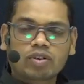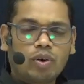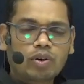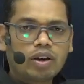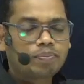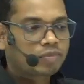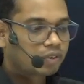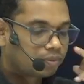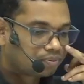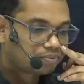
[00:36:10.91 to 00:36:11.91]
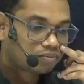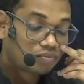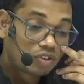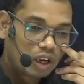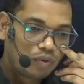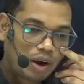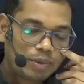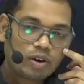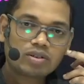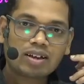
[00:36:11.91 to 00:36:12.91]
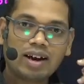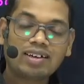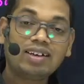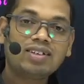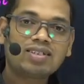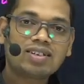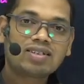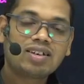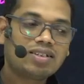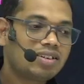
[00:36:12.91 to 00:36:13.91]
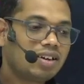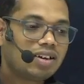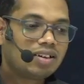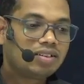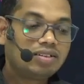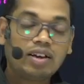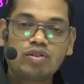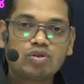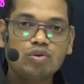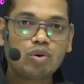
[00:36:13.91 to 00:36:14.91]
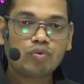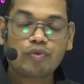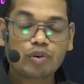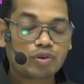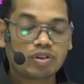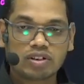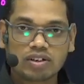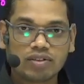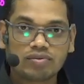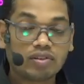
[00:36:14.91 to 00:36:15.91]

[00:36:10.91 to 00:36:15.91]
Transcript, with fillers: Okay, why? Because at initial stage there is no photosynthetic leaf.